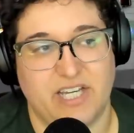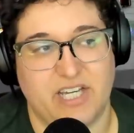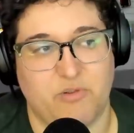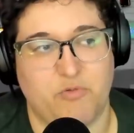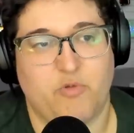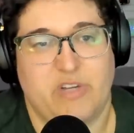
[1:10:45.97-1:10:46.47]

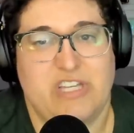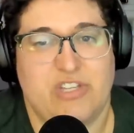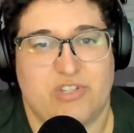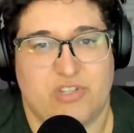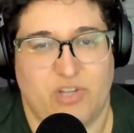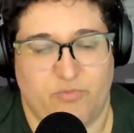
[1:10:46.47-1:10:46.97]
like a
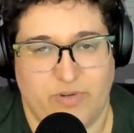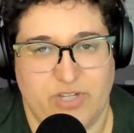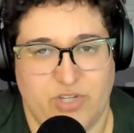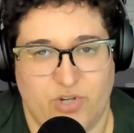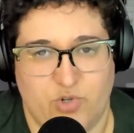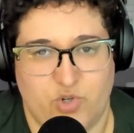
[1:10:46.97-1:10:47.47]
res- a
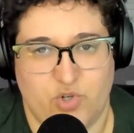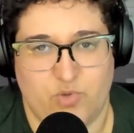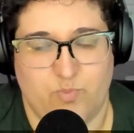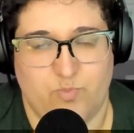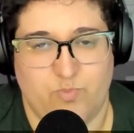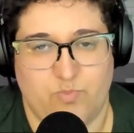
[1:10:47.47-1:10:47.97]

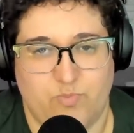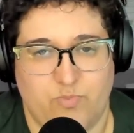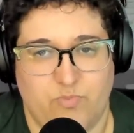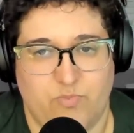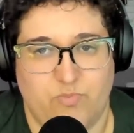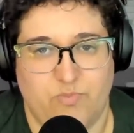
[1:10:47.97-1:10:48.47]
research
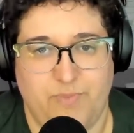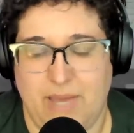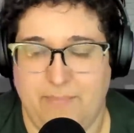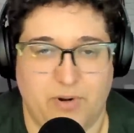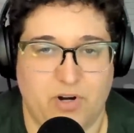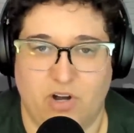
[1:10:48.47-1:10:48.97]

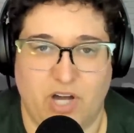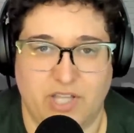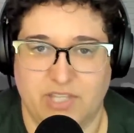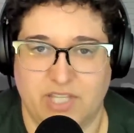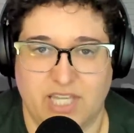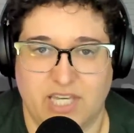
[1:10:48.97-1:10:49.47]
paper
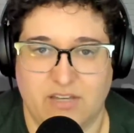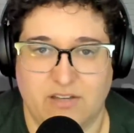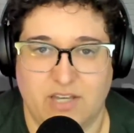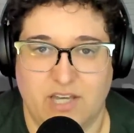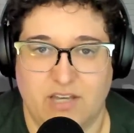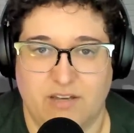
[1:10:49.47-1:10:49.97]
on
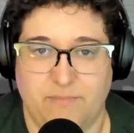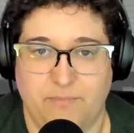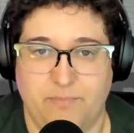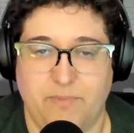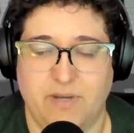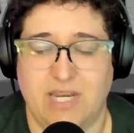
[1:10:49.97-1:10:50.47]
like
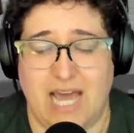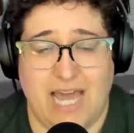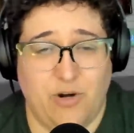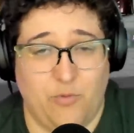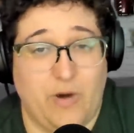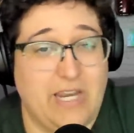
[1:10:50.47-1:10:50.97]
no,
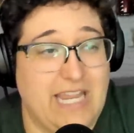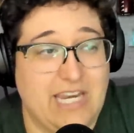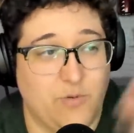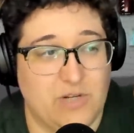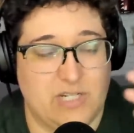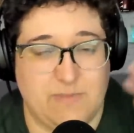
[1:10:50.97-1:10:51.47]
I don't want
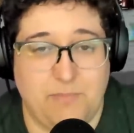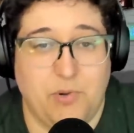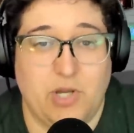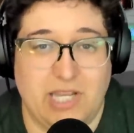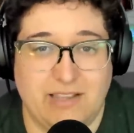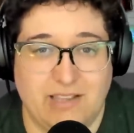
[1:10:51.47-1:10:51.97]
anyone to be
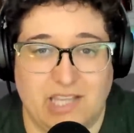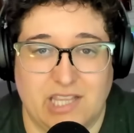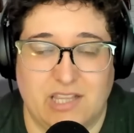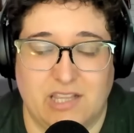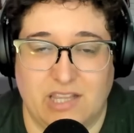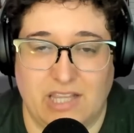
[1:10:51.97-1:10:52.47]
put in
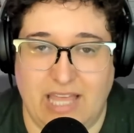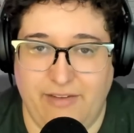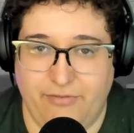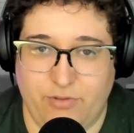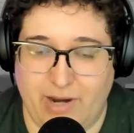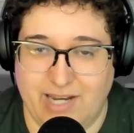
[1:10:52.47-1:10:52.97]

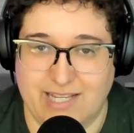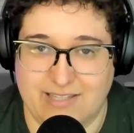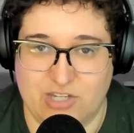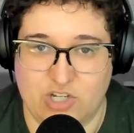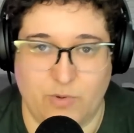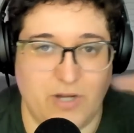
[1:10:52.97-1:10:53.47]
life threatening
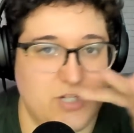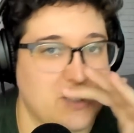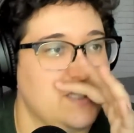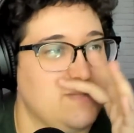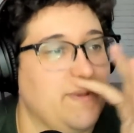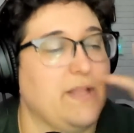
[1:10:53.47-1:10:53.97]

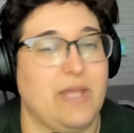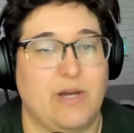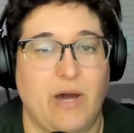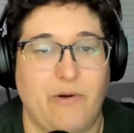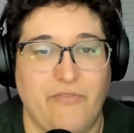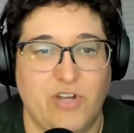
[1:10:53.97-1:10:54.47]
situations, but
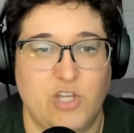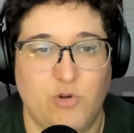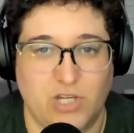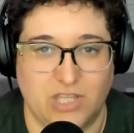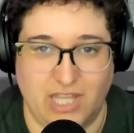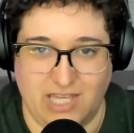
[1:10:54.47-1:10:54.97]
like however you
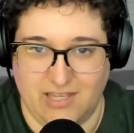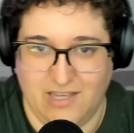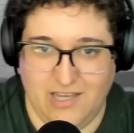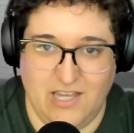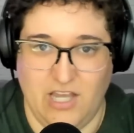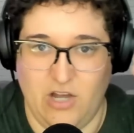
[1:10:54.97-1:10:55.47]
could like
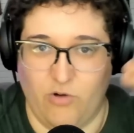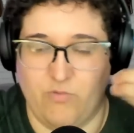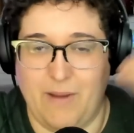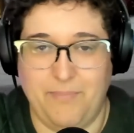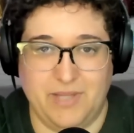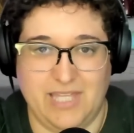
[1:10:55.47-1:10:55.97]

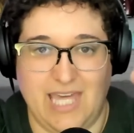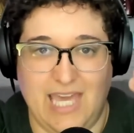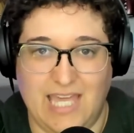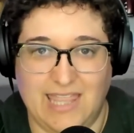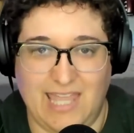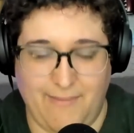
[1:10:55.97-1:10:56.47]

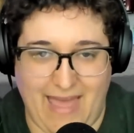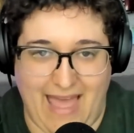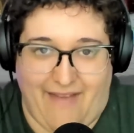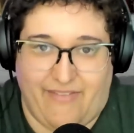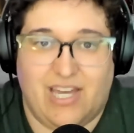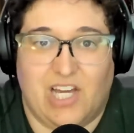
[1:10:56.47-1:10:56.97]
replicate them
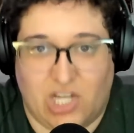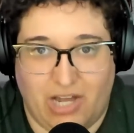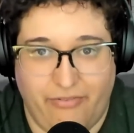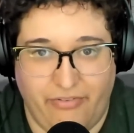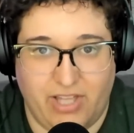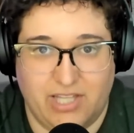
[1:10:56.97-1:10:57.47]
having a
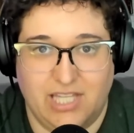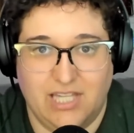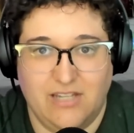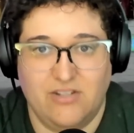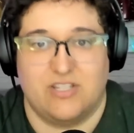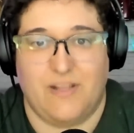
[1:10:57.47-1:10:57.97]
gut
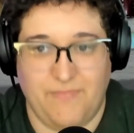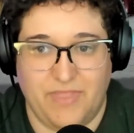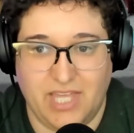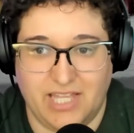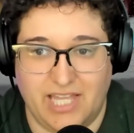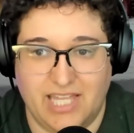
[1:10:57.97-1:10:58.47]
feeling or
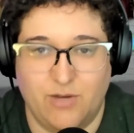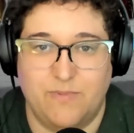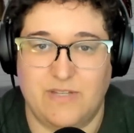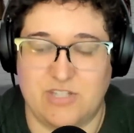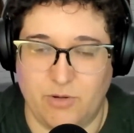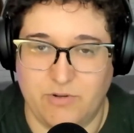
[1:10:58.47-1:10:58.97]
something. Like it
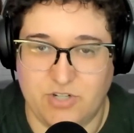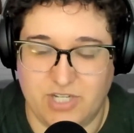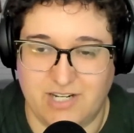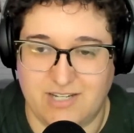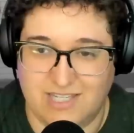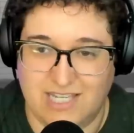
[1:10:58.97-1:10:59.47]
would be so
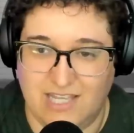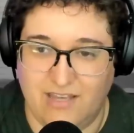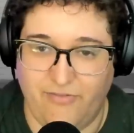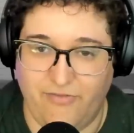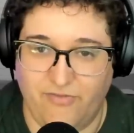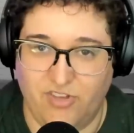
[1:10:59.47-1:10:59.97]
interesting to
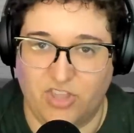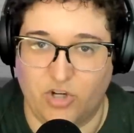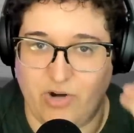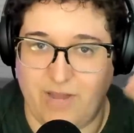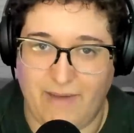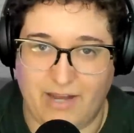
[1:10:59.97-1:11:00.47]
see if the
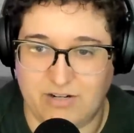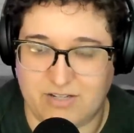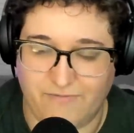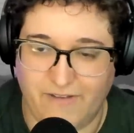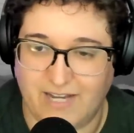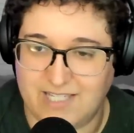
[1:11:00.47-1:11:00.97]
gray matter
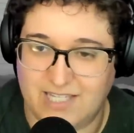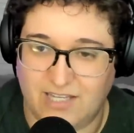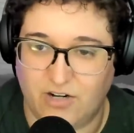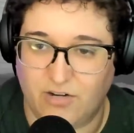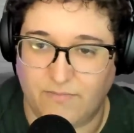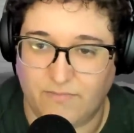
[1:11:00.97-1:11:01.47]
is
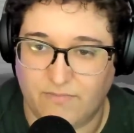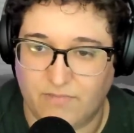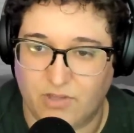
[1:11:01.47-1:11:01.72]
affected or